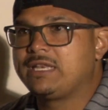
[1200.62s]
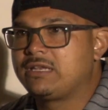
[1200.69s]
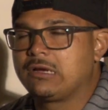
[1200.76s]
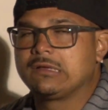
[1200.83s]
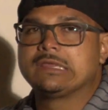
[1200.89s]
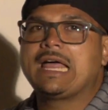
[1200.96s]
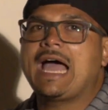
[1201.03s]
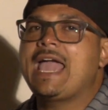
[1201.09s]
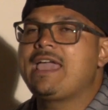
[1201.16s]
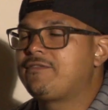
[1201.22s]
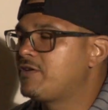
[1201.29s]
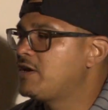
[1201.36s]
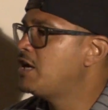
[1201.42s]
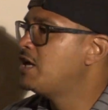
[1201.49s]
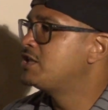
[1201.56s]
and their
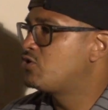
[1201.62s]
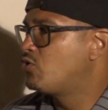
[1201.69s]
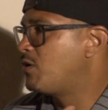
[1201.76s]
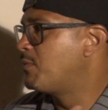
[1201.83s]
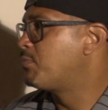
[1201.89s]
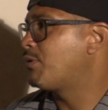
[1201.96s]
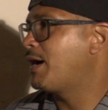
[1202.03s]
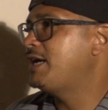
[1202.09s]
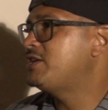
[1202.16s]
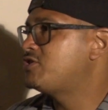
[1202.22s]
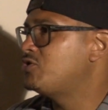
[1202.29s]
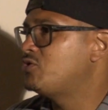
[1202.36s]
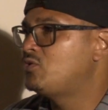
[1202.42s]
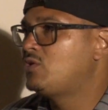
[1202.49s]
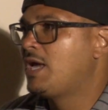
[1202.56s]
life to
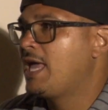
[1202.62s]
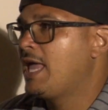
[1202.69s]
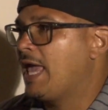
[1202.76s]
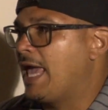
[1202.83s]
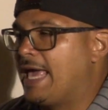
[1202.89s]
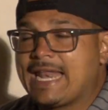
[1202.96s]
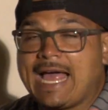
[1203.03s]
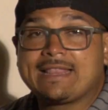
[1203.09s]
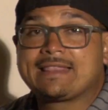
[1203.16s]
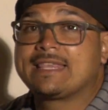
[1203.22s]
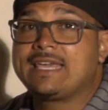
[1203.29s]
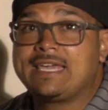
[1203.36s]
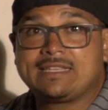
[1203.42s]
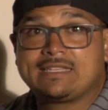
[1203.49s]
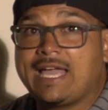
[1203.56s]
embrace you. And I
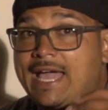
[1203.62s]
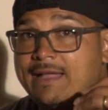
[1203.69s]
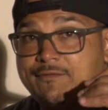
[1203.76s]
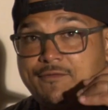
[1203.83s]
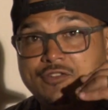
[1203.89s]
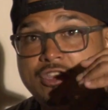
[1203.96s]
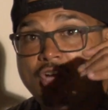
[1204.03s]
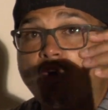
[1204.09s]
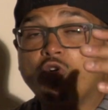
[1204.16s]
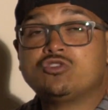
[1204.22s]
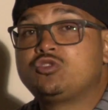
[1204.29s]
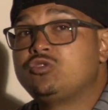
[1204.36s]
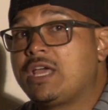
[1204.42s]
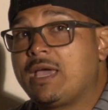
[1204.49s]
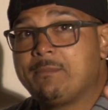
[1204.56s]
think that for
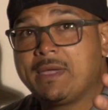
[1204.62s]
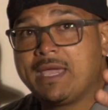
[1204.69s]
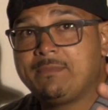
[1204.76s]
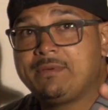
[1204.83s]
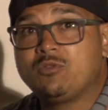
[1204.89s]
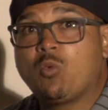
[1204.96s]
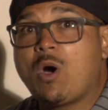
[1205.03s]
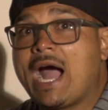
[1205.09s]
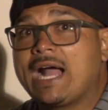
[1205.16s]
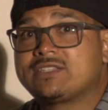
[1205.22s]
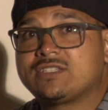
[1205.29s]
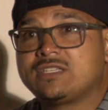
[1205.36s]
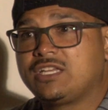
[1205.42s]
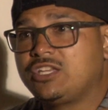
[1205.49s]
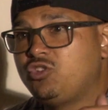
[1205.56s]
those of you that may be
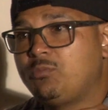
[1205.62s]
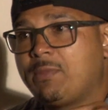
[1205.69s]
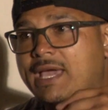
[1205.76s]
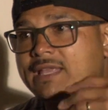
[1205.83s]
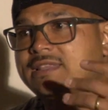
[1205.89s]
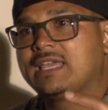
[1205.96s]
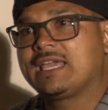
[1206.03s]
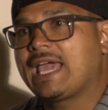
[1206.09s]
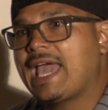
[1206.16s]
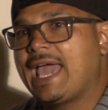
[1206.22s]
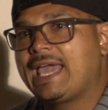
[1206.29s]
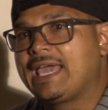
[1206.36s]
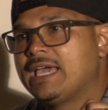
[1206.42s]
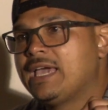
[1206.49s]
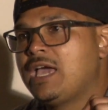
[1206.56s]
watching and you may think,
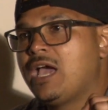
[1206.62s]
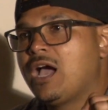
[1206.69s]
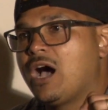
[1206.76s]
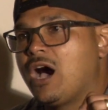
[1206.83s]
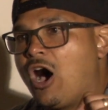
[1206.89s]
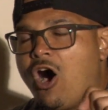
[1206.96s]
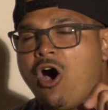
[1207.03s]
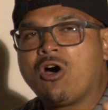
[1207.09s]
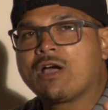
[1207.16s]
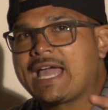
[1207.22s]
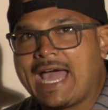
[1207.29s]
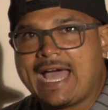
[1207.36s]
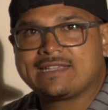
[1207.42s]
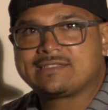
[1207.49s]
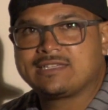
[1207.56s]
hey, all
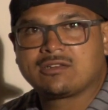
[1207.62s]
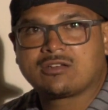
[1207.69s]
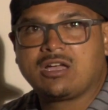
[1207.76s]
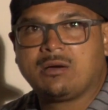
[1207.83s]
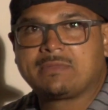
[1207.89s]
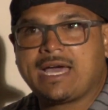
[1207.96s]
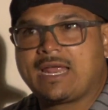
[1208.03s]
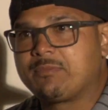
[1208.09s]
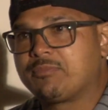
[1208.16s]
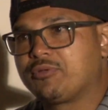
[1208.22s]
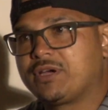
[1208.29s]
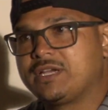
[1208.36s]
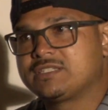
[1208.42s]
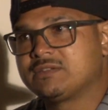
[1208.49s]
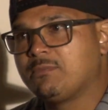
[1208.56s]
guys that are coming out of
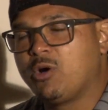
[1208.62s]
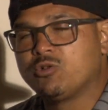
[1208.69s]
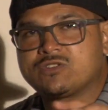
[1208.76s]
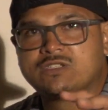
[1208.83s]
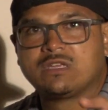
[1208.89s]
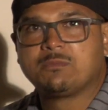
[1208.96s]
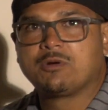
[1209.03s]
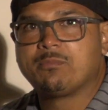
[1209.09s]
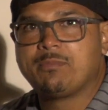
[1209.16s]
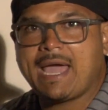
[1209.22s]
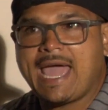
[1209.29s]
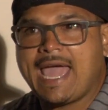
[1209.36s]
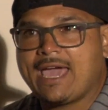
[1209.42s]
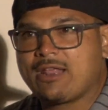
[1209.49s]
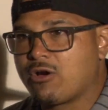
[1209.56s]
prison, most of them are
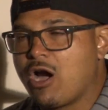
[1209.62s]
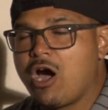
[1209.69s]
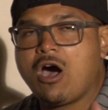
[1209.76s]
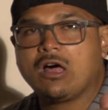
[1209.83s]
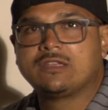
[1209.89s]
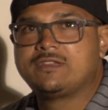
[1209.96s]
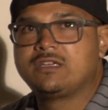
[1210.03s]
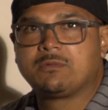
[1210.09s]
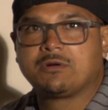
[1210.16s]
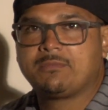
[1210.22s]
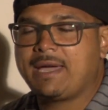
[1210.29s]
bad or all of them are